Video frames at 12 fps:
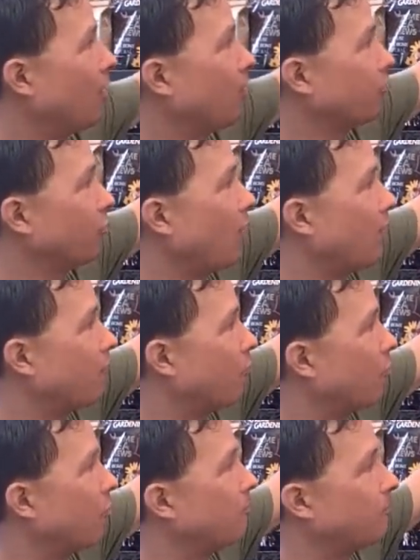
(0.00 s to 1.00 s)
I also have
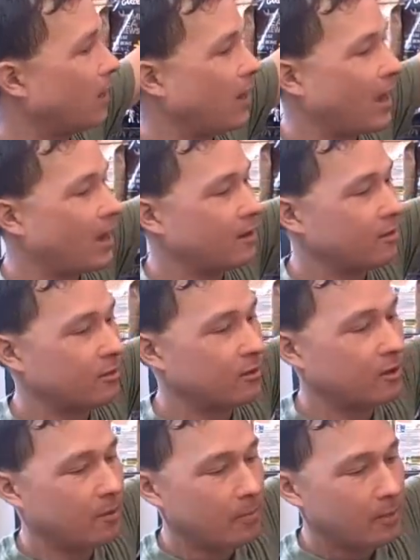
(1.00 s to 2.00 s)
heard by adding
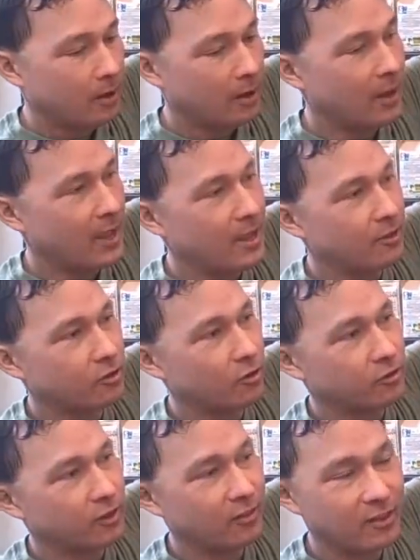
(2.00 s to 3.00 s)
the
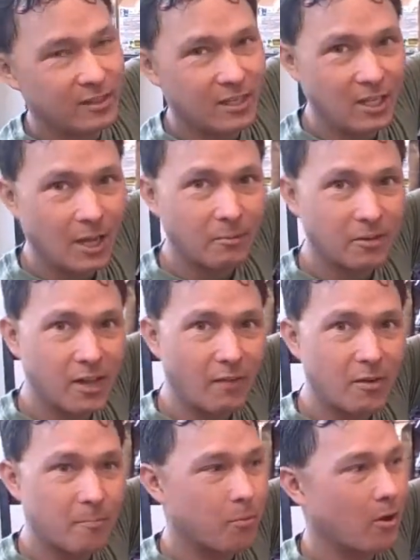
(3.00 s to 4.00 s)
Azos and the
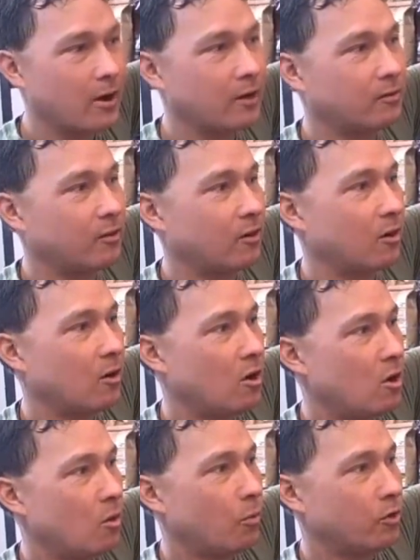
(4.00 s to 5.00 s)
TM7 product here,
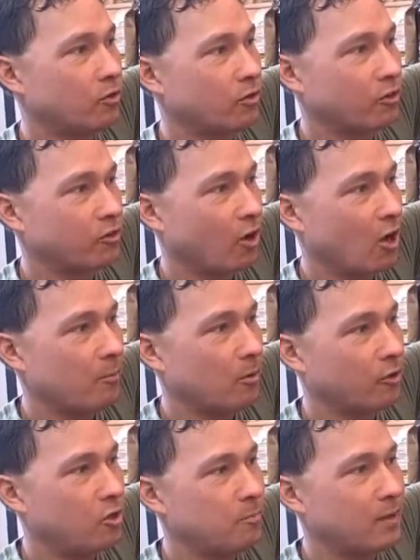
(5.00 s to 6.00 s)
which is a
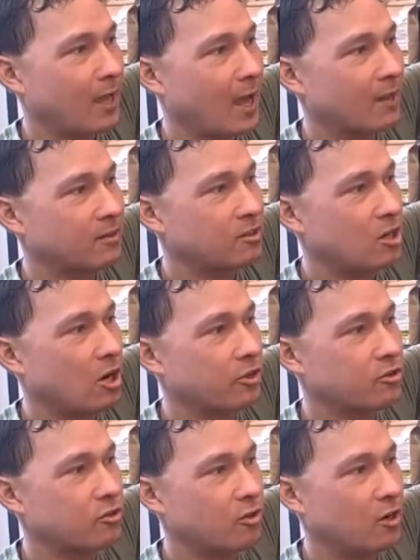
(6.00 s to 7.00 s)
soluble humic acid
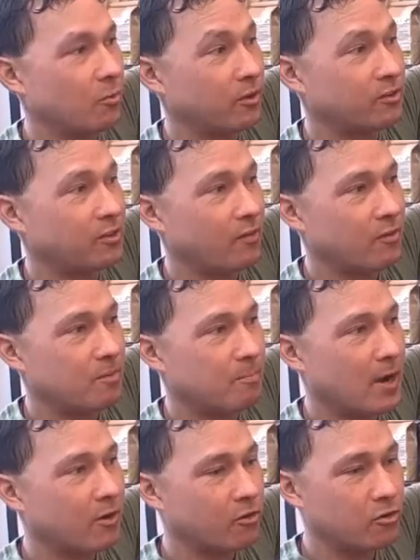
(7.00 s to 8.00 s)
concentrate with 7
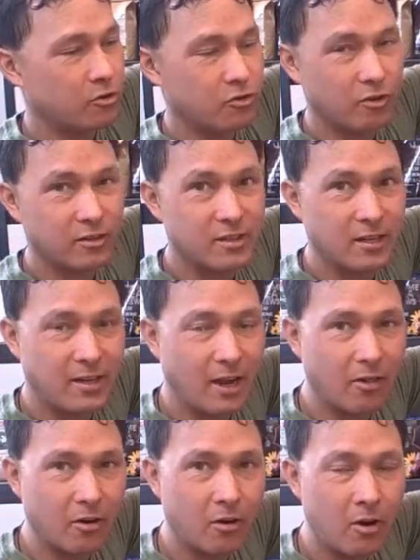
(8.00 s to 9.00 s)
micronutrients
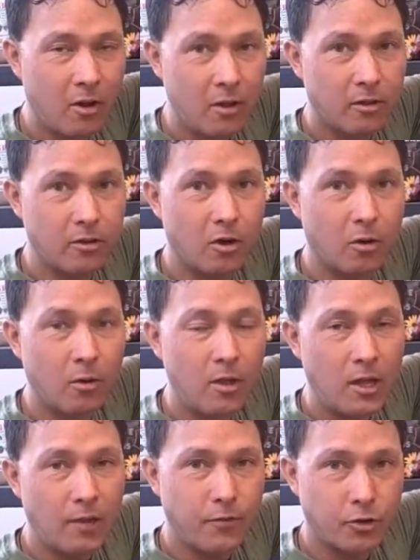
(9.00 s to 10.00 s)
together,
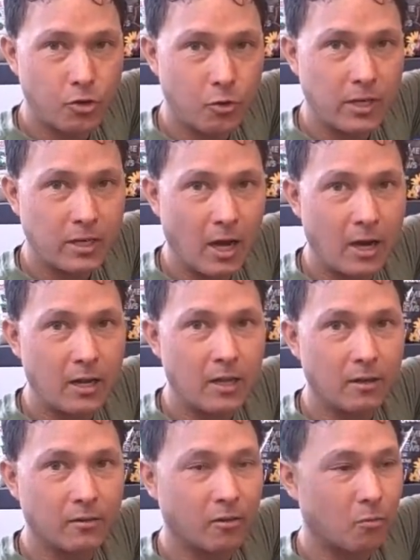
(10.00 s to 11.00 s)
if you're doing
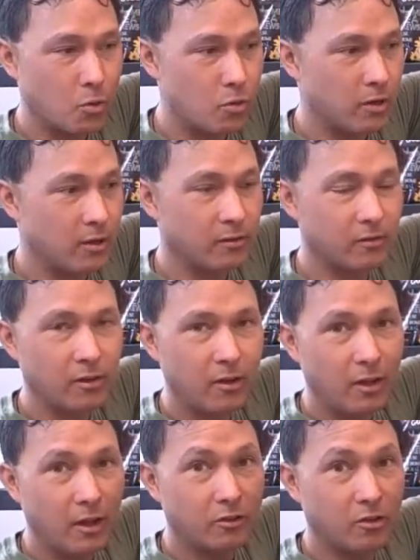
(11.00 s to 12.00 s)
cuttings and rootings,
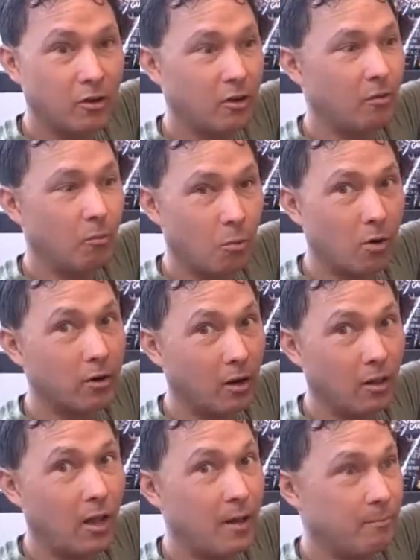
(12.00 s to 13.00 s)
it's going to work
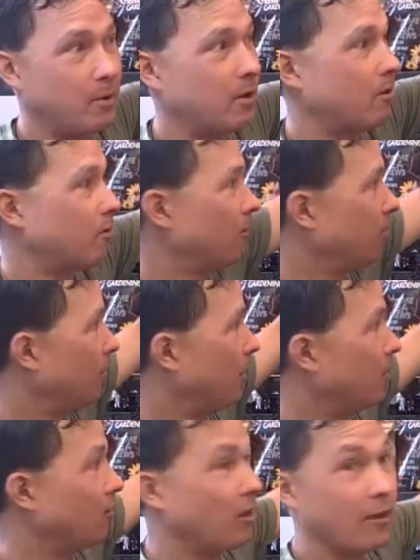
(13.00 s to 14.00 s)
a lot better
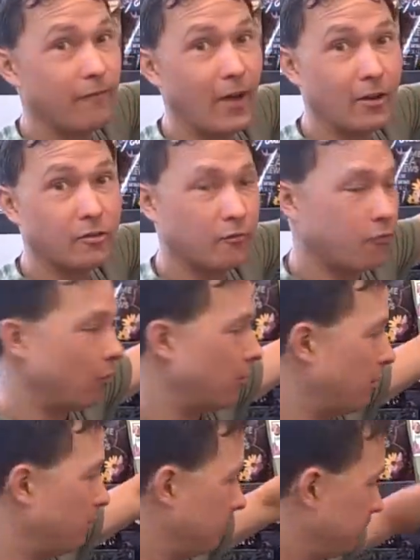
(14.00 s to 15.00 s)
and a lot faster for
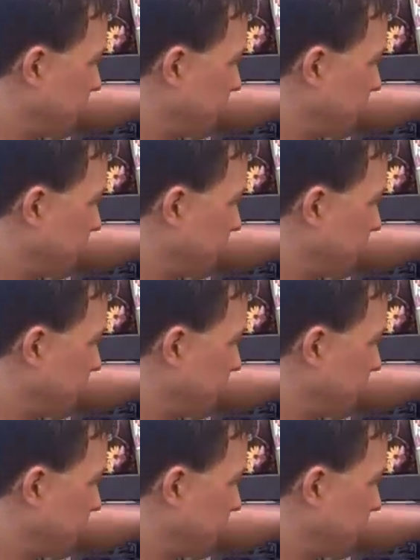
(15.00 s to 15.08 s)
you.